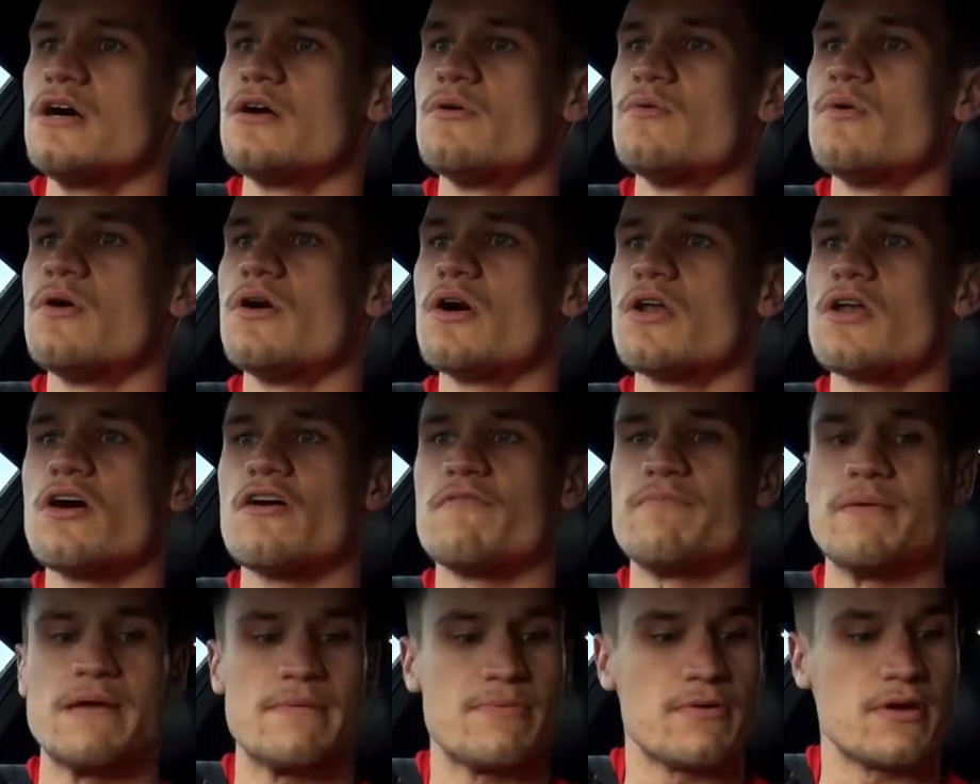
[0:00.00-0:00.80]
What a
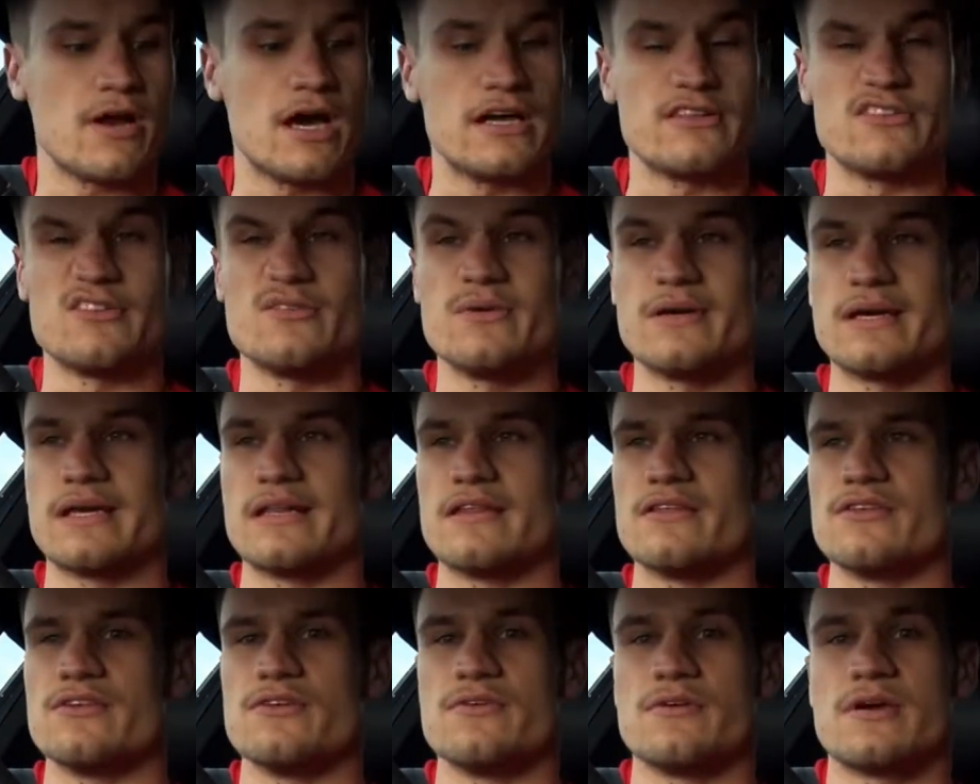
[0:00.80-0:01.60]
lot of people like doing
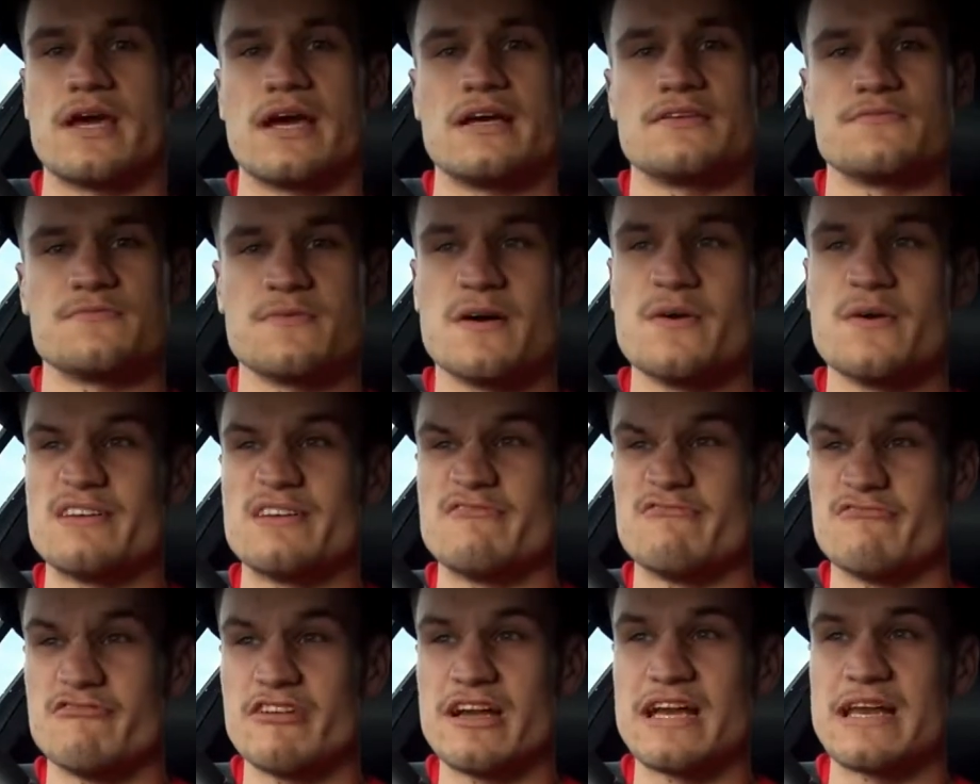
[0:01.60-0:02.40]
in the UK as
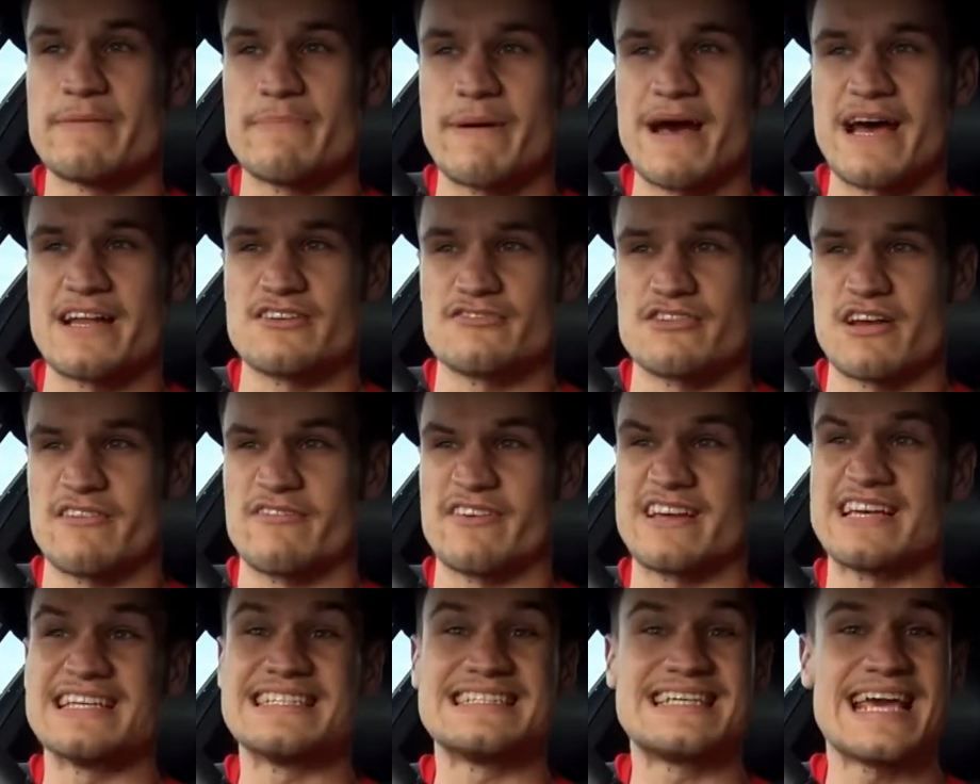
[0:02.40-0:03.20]
in really bad
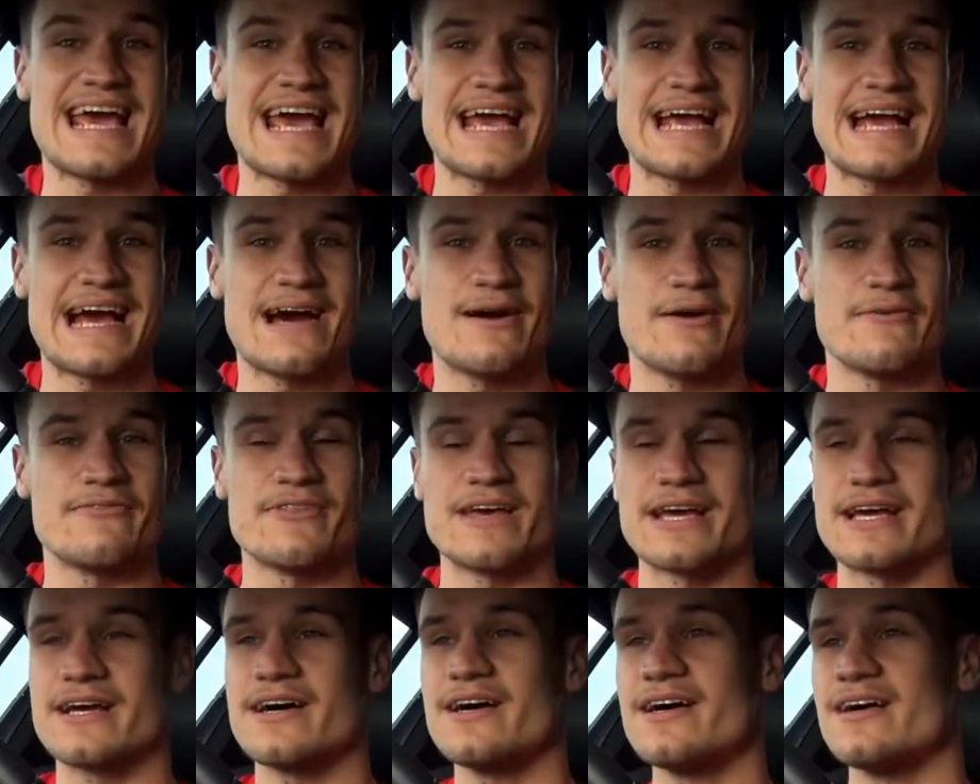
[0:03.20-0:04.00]
traffic is getting out of
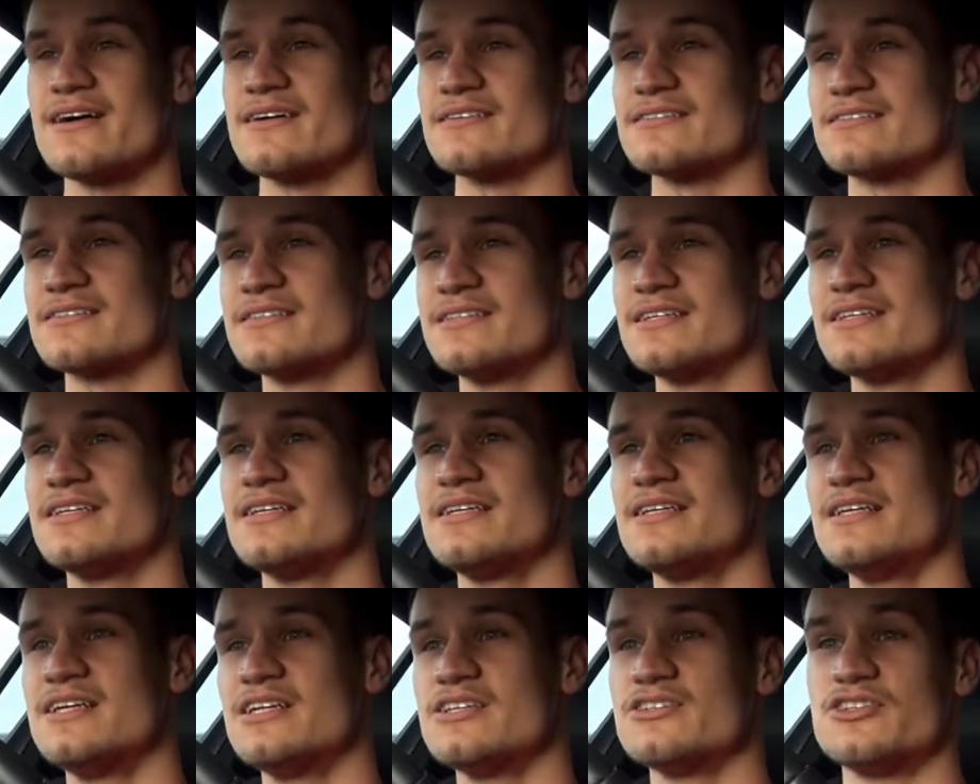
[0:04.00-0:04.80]
their cars
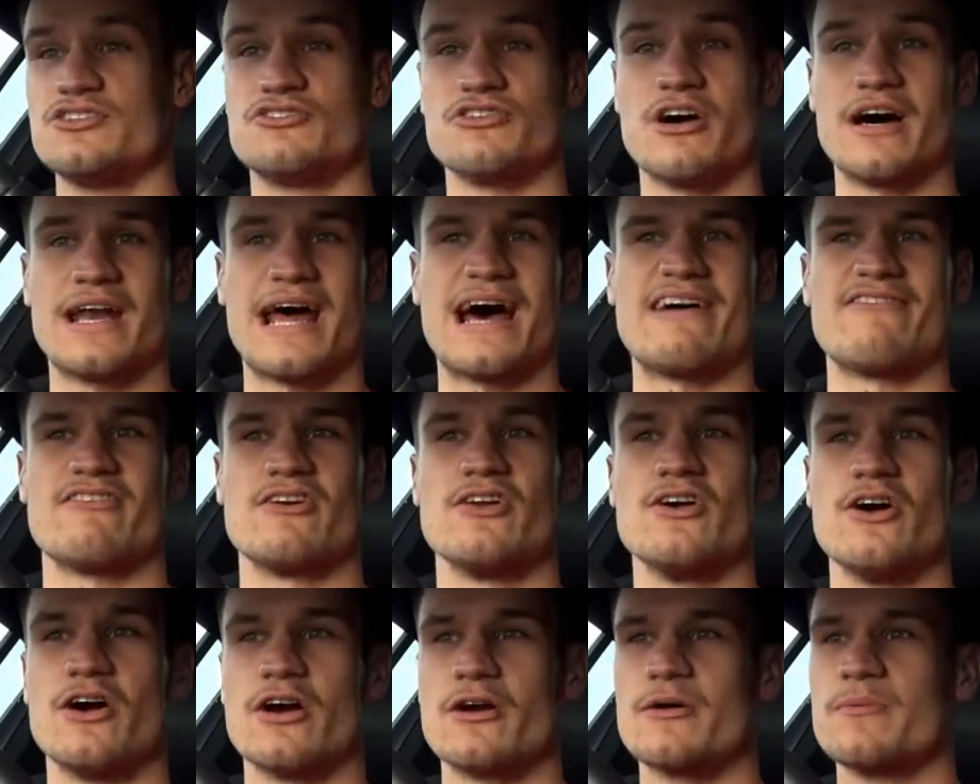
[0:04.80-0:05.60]
to try and have a
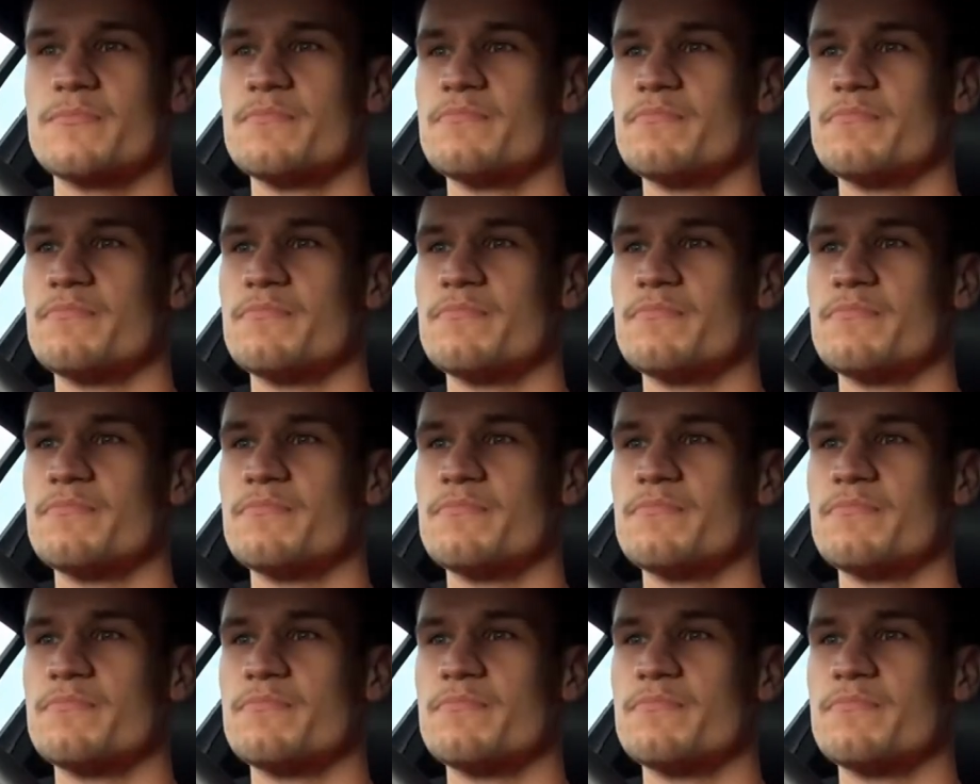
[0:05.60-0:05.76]
look.